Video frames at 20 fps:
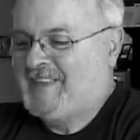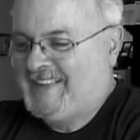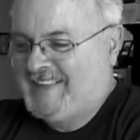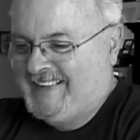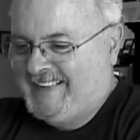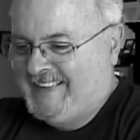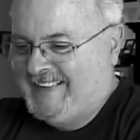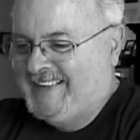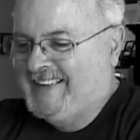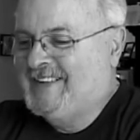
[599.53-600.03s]

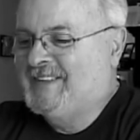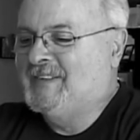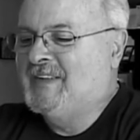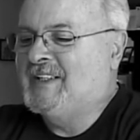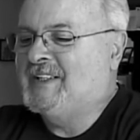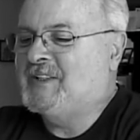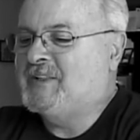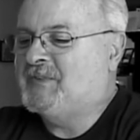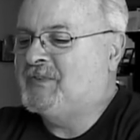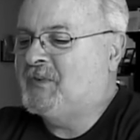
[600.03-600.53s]
Fort Dix?
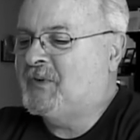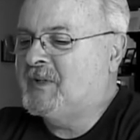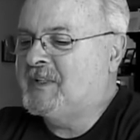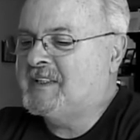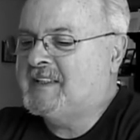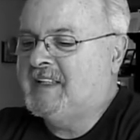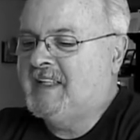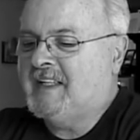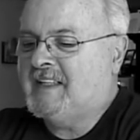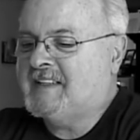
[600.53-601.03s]
Went to
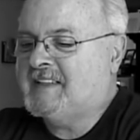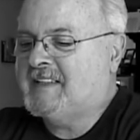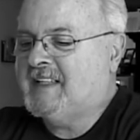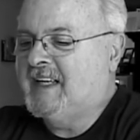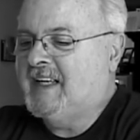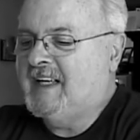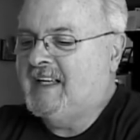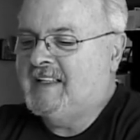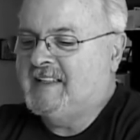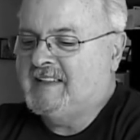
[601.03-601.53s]
Fort Dix,
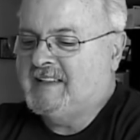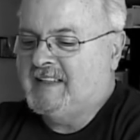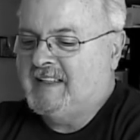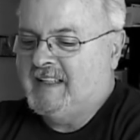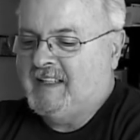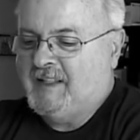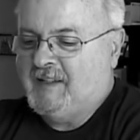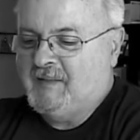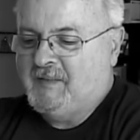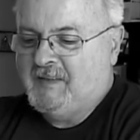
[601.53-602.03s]
and
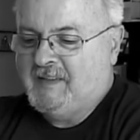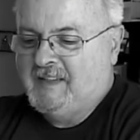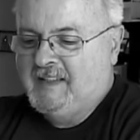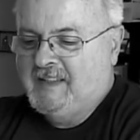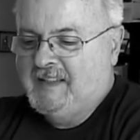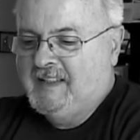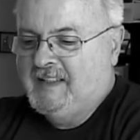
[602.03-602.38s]
uh,